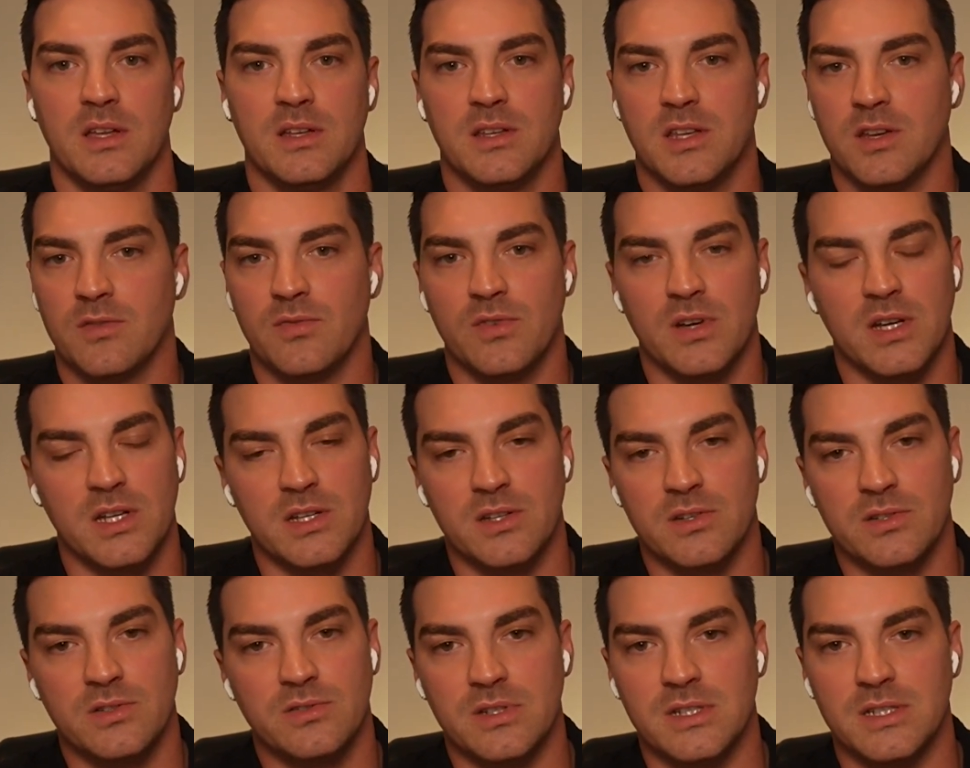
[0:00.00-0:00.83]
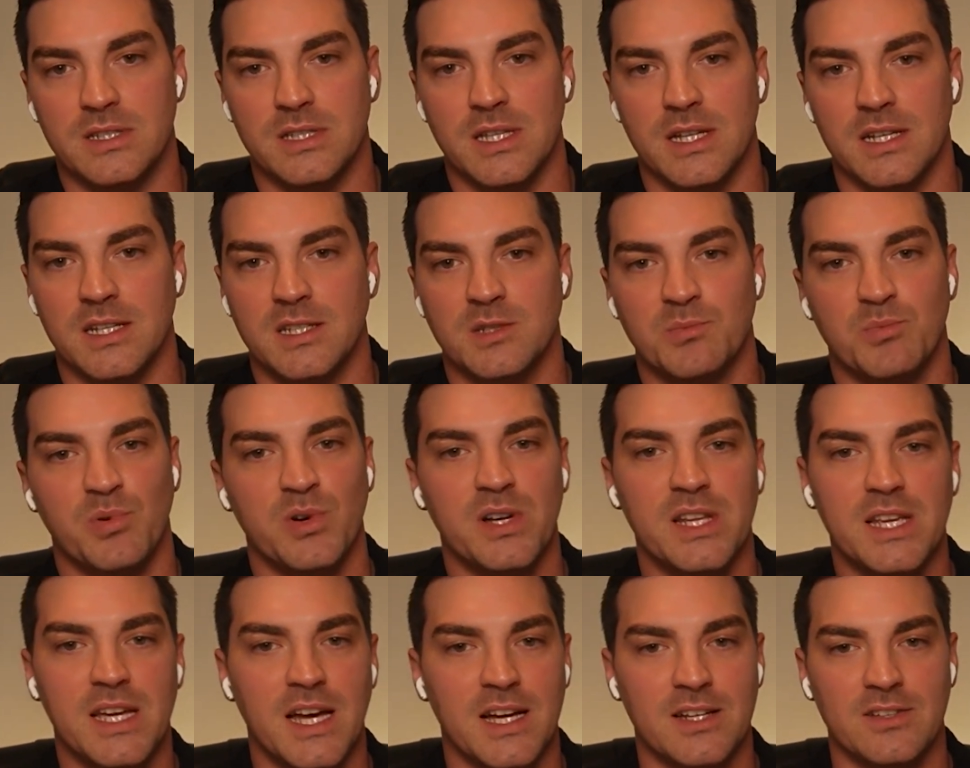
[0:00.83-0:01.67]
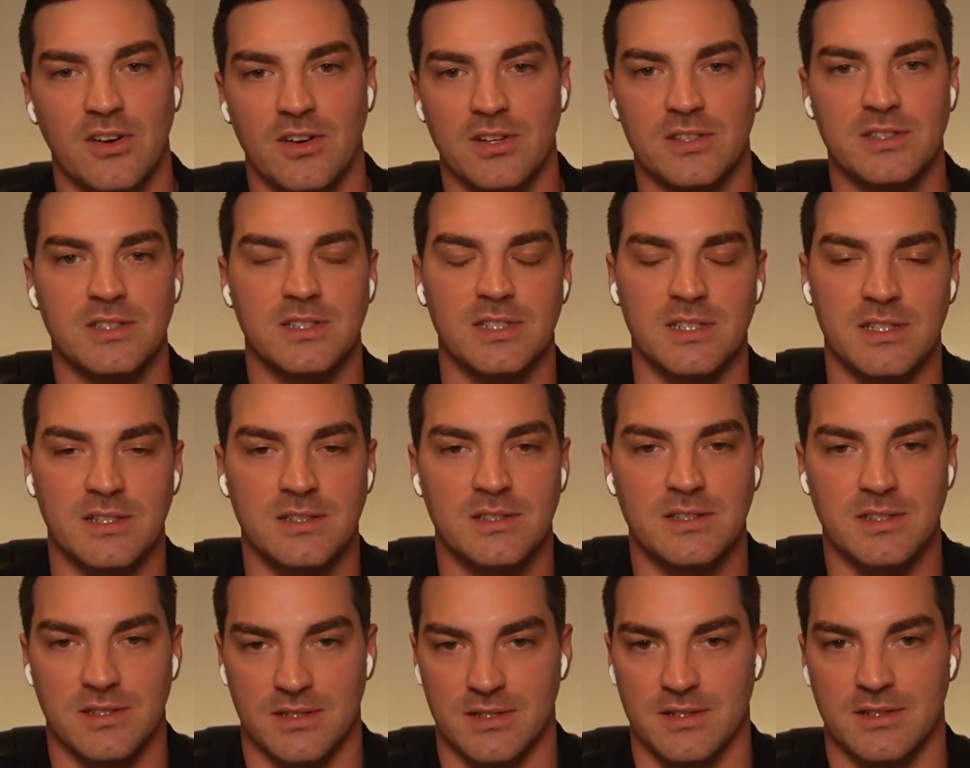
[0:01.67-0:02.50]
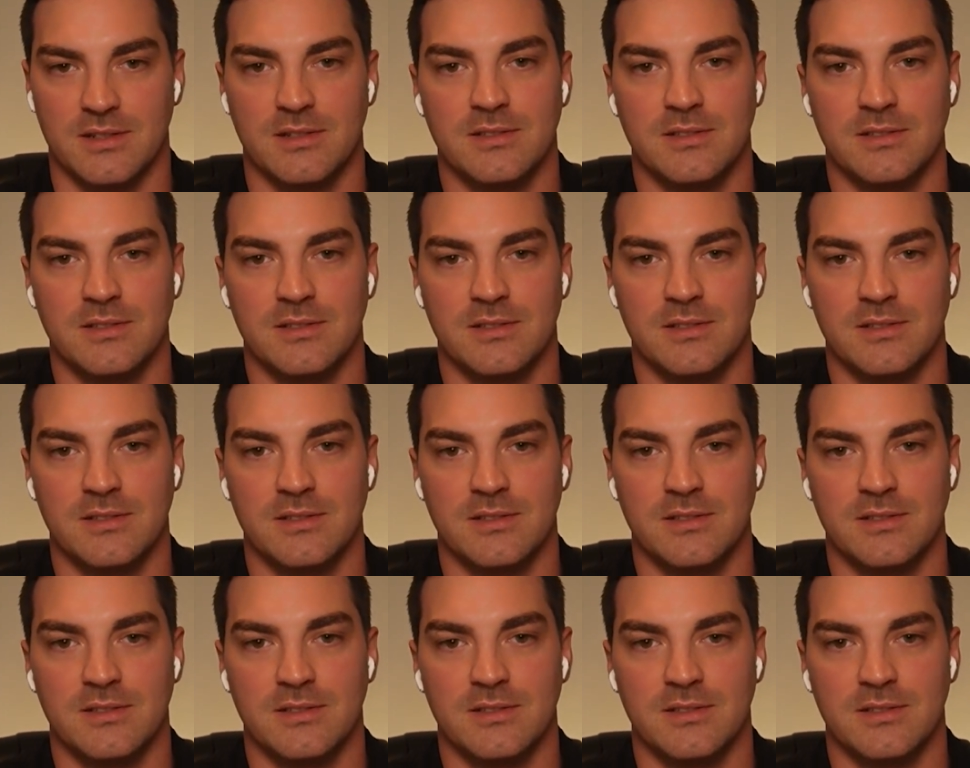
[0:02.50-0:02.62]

industries that it's pretty agnostic to